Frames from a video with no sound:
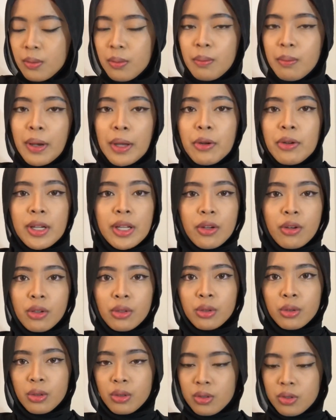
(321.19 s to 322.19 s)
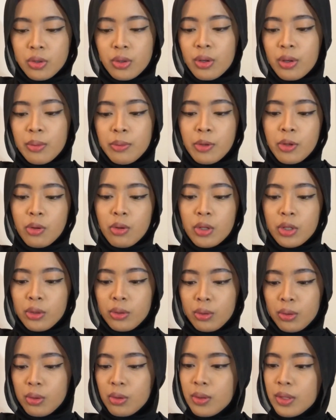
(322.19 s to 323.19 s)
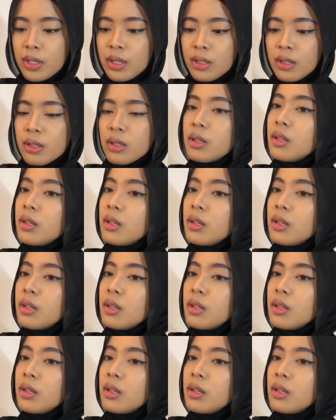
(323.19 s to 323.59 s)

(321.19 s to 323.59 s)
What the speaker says: but I don't like contour, so I'm not going to do it.